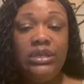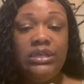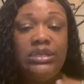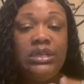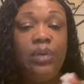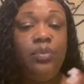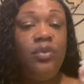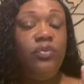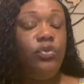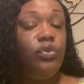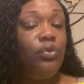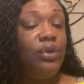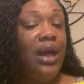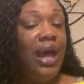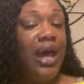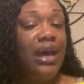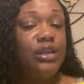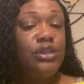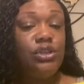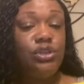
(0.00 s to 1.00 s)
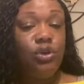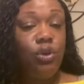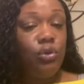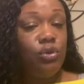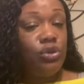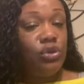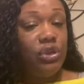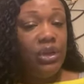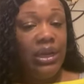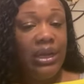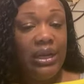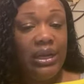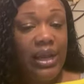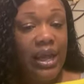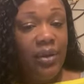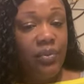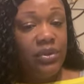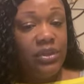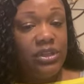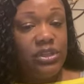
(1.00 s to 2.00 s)
some of you god has told you to
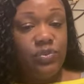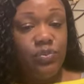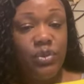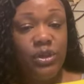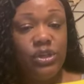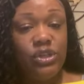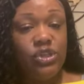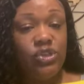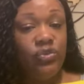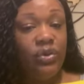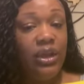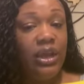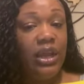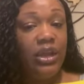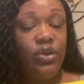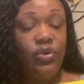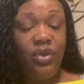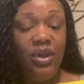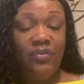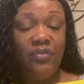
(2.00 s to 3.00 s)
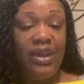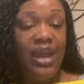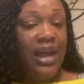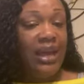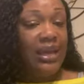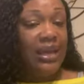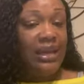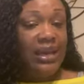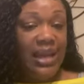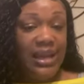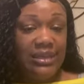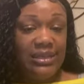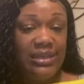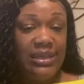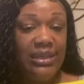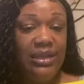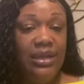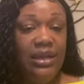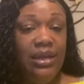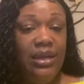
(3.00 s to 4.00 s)
connect with this ministry and you have not
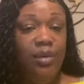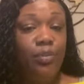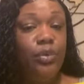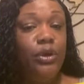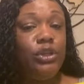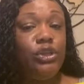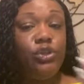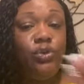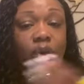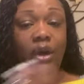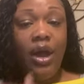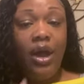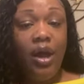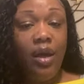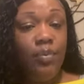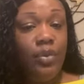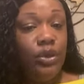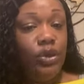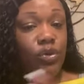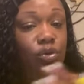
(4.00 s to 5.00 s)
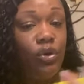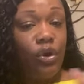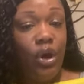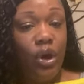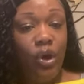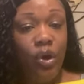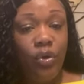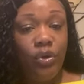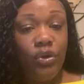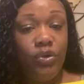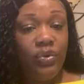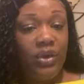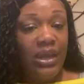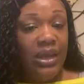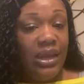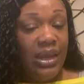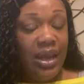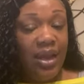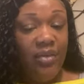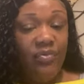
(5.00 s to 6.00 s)
connected but you come and you go, you
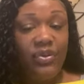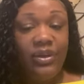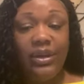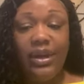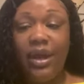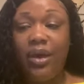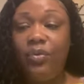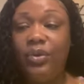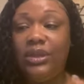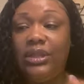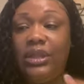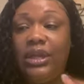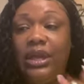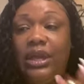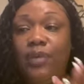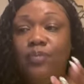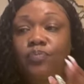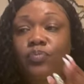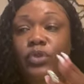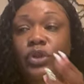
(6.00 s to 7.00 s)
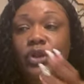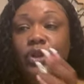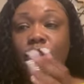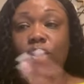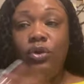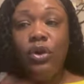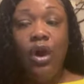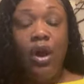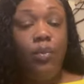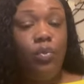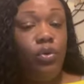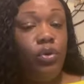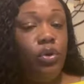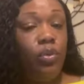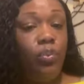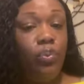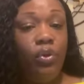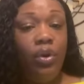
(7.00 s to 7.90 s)
eat every now and then, you come on the